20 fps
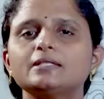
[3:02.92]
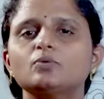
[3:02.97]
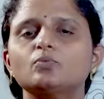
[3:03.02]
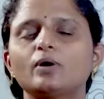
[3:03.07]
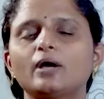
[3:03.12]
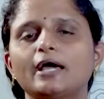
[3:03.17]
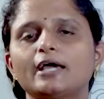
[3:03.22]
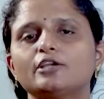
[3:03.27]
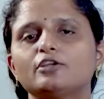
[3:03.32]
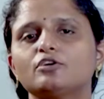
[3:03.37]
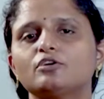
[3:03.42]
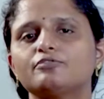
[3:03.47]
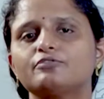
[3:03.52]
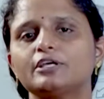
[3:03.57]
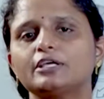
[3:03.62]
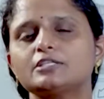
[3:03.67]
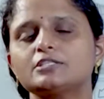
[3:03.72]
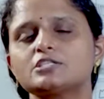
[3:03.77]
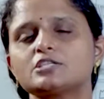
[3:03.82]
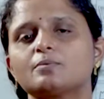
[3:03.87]
the value of
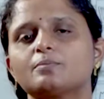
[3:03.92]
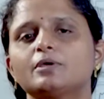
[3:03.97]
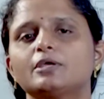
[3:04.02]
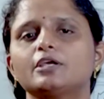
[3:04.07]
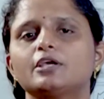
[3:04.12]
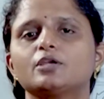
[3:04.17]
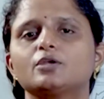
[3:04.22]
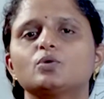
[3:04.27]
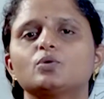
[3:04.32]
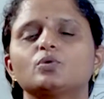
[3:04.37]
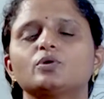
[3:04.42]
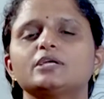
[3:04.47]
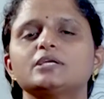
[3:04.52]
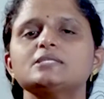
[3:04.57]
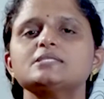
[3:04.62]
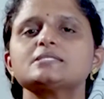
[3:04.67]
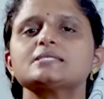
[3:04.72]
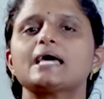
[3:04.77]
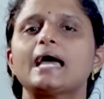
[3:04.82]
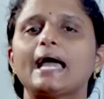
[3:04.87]
the intermediate good
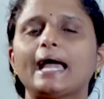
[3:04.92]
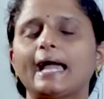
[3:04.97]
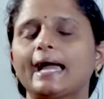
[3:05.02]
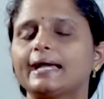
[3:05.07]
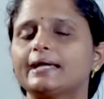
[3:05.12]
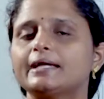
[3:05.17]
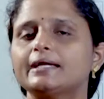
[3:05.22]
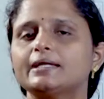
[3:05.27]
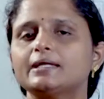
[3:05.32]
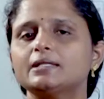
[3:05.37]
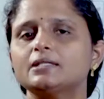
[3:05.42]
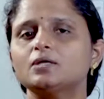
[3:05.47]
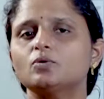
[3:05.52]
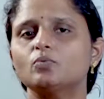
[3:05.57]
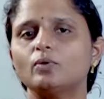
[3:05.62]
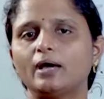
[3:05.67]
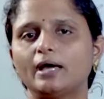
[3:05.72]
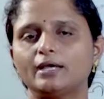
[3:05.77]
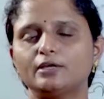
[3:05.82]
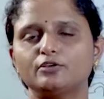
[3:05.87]
is added in the
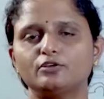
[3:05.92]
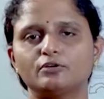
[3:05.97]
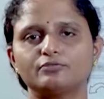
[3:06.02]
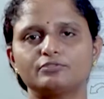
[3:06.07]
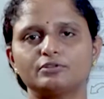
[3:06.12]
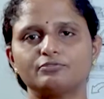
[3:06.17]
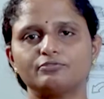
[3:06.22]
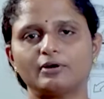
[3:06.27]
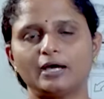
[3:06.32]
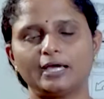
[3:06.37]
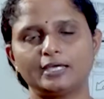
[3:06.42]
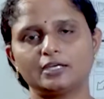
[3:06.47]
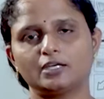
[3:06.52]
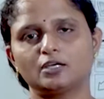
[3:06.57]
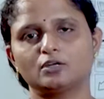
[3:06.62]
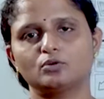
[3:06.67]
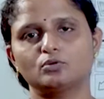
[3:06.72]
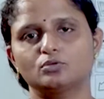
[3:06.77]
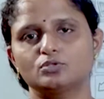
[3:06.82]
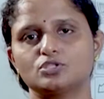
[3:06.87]
value of the
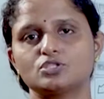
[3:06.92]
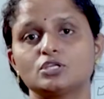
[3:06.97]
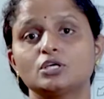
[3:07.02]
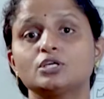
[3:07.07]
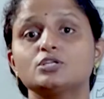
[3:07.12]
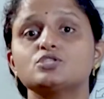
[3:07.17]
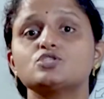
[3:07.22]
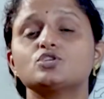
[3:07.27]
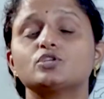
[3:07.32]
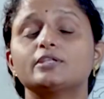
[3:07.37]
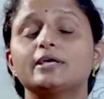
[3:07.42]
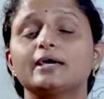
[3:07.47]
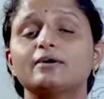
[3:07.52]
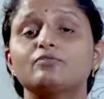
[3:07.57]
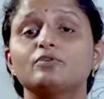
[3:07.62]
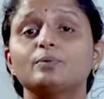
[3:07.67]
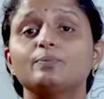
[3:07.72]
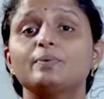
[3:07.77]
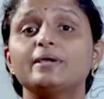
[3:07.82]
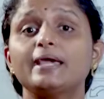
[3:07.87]
final goods. So there
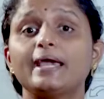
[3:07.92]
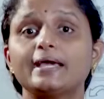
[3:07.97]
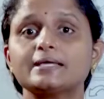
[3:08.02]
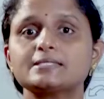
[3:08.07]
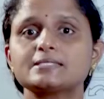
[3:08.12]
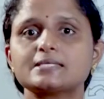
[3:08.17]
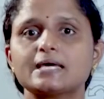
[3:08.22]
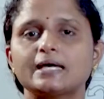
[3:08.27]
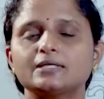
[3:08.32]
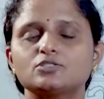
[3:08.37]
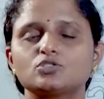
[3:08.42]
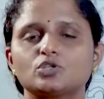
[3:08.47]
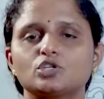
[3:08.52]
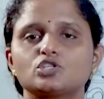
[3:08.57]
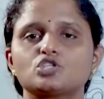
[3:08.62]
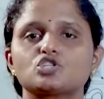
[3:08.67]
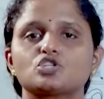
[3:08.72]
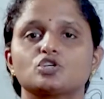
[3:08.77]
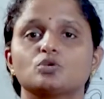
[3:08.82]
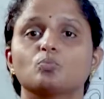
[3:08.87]
will be
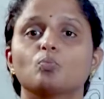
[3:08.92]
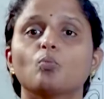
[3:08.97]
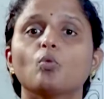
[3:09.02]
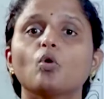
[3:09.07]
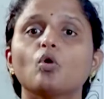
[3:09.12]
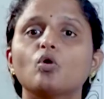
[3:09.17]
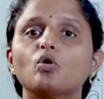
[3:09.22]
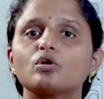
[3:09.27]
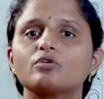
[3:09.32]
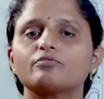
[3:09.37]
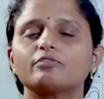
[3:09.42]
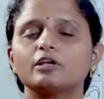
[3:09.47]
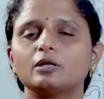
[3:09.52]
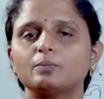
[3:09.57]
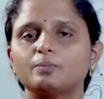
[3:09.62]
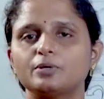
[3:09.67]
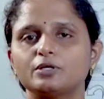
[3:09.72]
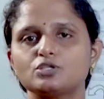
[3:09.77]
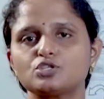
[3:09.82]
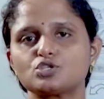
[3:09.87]
exaggeration. More
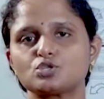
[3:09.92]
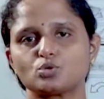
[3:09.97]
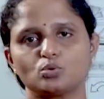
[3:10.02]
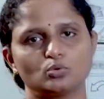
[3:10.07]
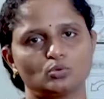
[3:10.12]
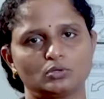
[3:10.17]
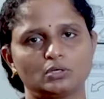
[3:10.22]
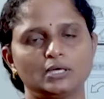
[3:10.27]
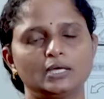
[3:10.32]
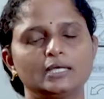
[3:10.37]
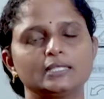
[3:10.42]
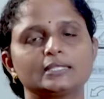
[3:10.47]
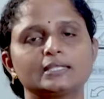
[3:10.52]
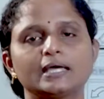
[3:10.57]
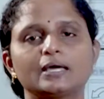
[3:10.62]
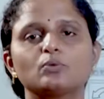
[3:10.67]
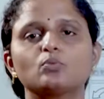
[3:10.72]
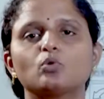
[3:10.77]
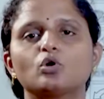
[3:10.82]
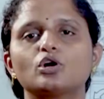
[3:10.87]
will be shown
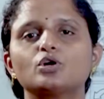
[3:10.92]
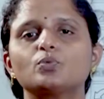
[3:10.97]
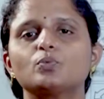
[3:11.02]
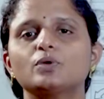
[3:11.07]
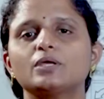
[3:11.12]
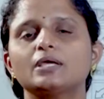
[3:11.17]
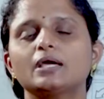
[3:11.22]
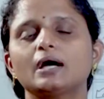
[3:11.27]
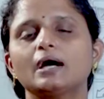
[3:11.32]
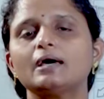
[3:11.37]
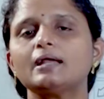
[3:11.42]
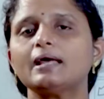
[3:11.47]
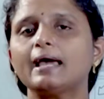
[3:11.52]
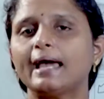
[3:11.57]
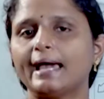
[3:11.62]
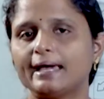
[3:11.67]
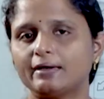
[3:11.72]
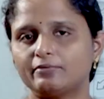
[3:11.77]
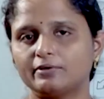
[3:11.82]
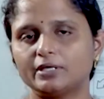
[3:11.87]
than what we are
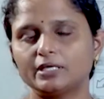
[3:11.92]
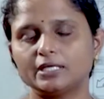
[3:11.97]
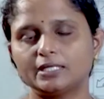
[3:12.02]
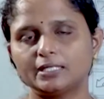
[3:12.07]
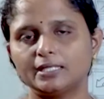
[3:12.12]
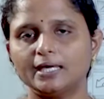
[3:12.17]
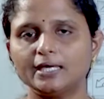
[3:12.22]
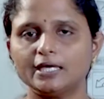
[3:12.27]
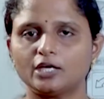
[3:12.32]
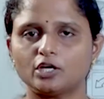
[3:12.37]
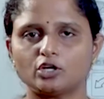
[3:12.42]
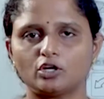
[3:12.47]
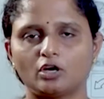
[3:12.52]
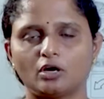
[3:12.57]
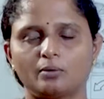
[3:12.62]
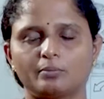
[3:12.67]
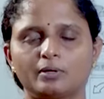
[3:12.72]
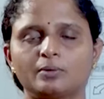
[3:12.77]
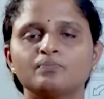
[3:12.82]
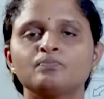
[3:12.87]
having in the
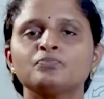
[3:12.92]
economy.